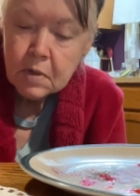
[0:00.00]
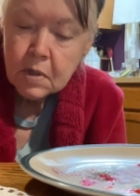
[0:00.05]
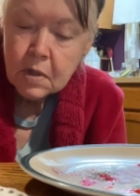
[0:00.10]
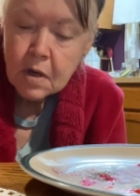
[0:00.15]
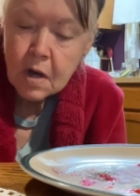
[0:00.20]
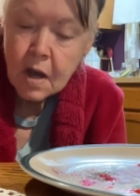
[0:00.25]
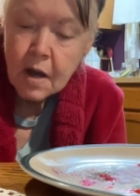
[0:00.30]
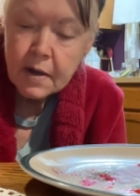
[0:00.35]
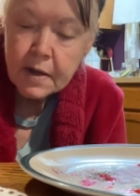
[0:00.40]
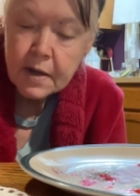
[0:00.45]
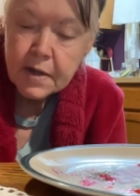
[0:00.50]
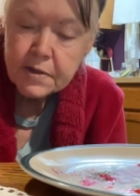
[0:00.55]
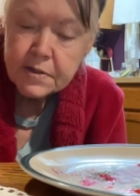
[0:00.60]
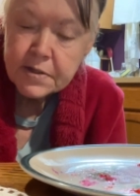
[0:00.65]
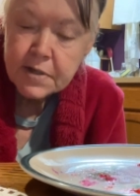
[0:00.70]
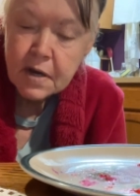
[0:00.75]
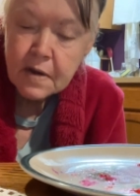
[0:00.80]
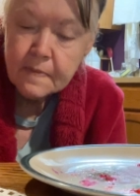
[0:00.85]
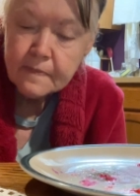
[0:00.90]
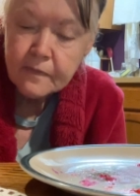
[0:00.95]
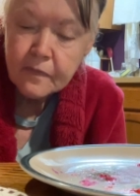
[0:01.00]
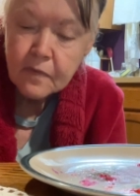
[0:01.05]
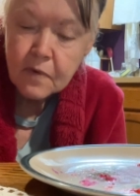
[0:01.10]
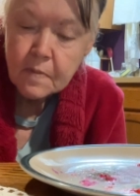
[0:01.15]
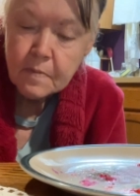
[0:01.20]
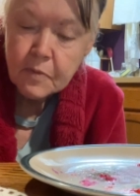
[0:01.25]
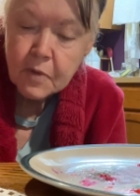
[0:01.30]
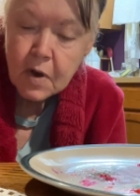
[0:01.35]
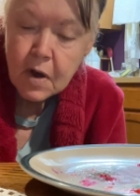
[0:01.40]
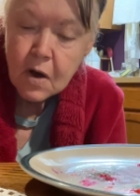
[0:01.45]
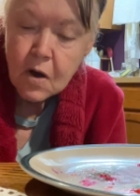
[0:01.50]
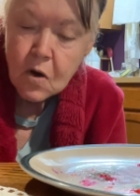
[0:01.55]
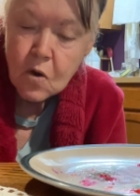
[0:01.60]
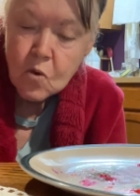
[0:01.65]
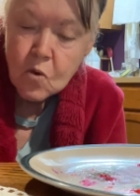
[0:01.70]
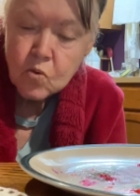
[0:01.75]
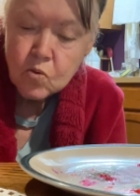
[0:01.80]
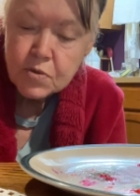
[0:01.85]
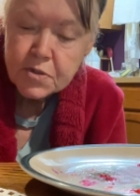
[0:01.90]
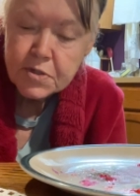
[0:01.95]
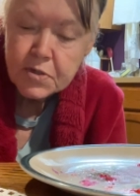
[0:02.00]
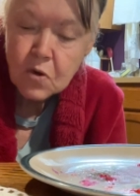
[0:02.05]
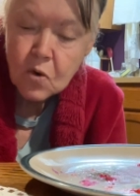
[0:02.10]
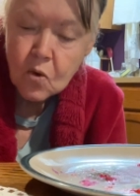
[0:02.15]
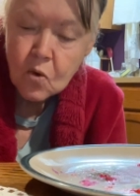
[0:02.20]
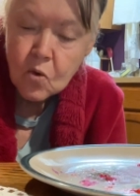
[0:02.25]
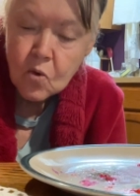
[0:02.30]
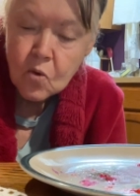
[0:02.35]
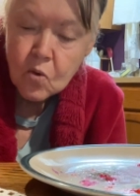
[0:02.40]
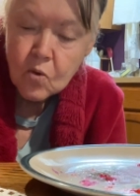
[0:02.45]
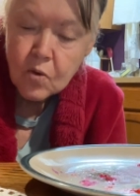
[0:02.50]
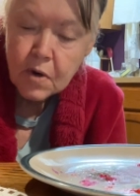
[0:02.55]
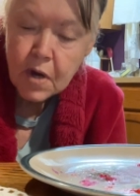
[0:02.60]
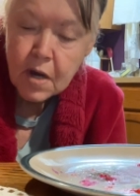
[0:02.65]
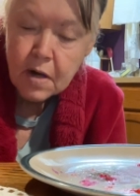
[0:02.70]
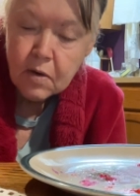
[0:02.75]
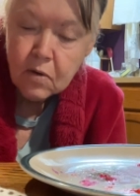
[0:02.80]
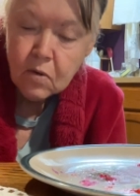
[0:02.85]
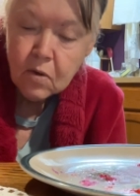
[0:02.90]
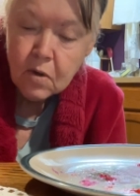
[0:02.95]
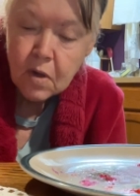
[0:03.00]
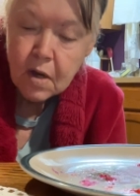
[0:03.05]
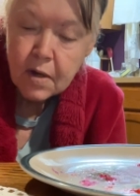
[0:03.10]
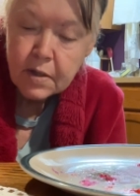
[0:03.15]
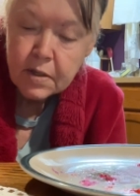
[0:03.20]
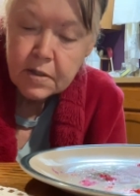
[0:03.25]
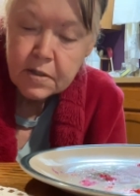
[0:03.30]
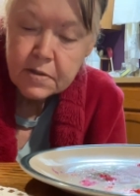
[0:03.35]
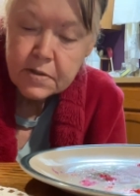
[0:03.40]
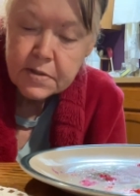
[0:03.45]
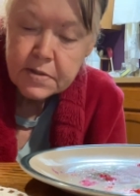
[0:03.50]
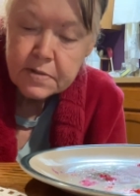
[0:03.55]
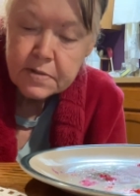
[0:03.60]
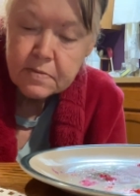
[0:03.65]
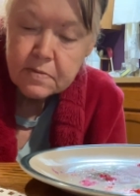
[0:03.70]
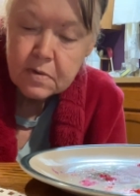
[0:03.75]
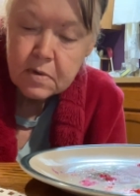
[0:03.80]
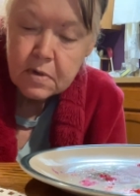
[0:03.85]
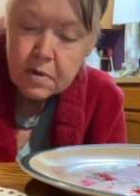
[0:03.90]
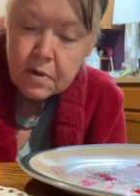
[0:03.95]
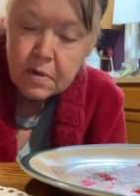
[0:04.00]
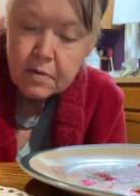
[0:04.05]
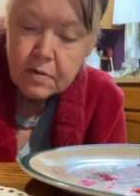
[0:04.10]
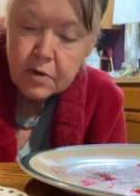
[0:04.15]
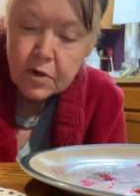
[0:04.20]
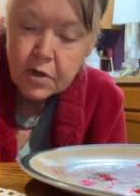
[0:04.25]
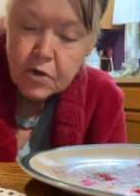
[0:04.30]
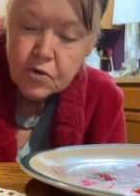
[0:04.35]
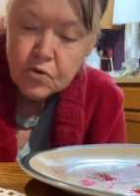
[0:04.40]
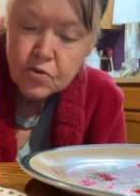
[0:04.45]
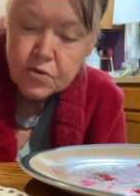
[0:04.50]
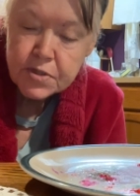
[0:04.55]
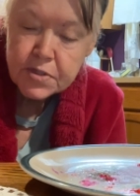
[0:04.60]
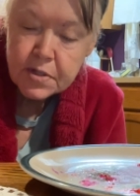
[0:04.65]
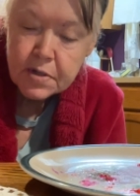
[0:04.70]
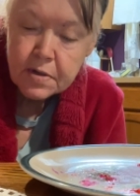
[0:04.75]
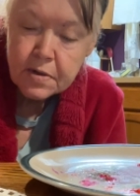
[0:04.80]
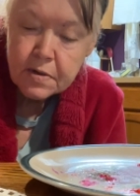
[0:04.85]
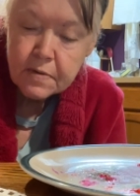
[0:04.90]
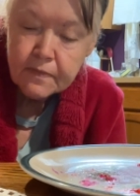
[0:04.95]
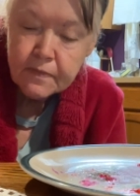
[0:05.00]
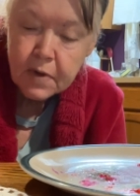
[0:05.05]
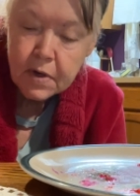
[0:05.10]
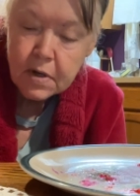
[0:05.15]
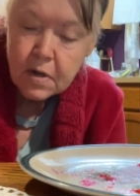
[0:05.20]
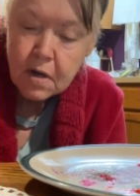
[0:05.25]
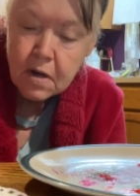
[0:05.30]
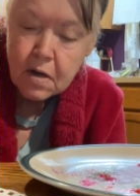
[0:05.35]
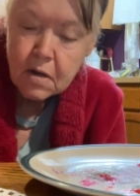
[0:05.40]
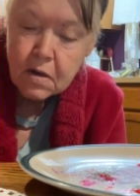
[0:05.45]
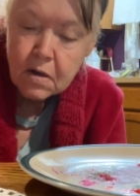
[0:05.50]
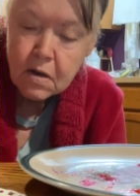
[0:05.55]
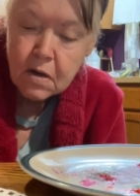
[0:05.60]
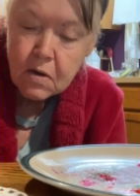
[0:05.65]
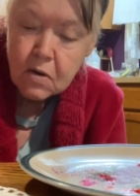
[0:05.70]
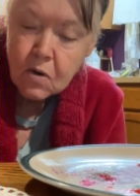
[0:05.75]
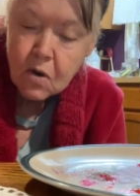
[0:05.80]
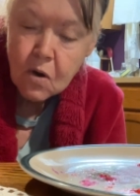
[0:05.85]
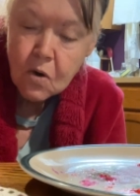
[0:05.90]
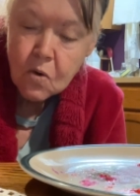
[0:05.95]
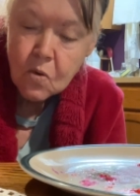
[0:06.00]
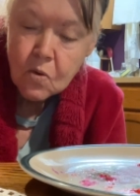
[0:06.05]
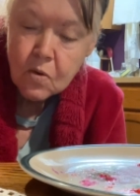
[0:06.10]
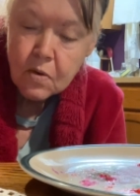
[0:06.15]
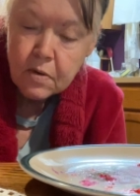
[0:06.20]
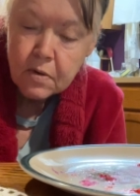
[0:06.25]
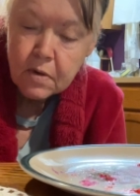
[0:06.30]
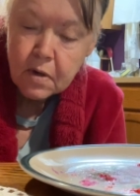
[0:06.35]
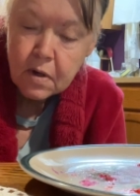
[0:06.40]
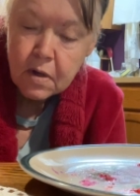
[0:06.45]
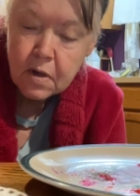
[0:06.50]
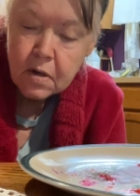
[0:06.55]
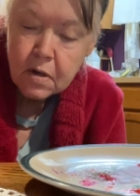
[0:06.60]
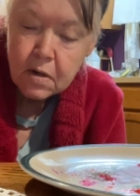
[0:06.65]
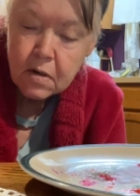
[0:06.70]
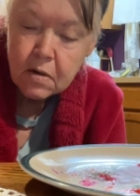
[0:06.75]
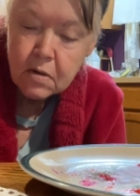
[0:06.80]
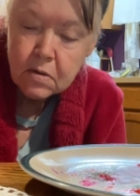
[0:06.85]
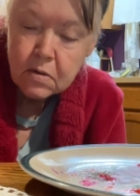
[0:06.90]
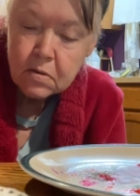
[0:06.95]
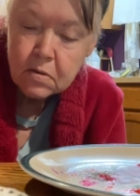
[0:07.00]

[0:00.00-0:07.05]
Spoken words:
I guess I'm from the old school, and I don't like this new stuff they got going now.